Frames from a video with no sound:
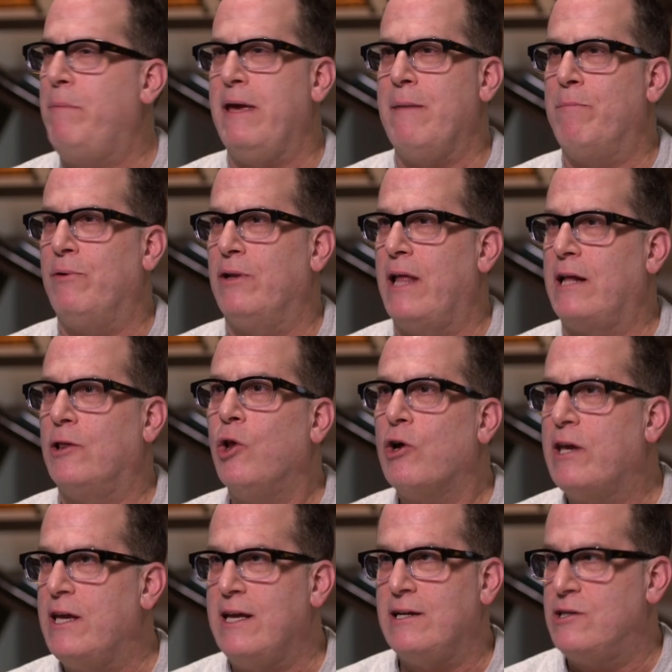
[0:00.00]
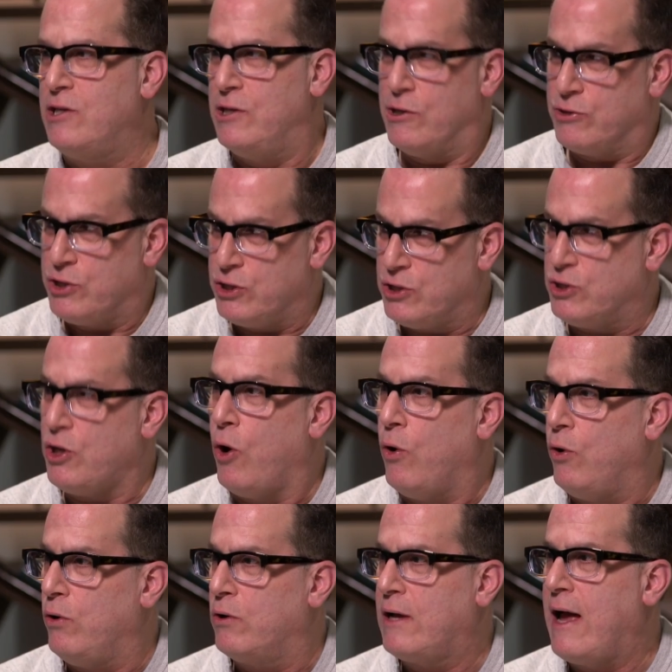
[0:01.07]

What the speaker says: at people, like looking into their soul,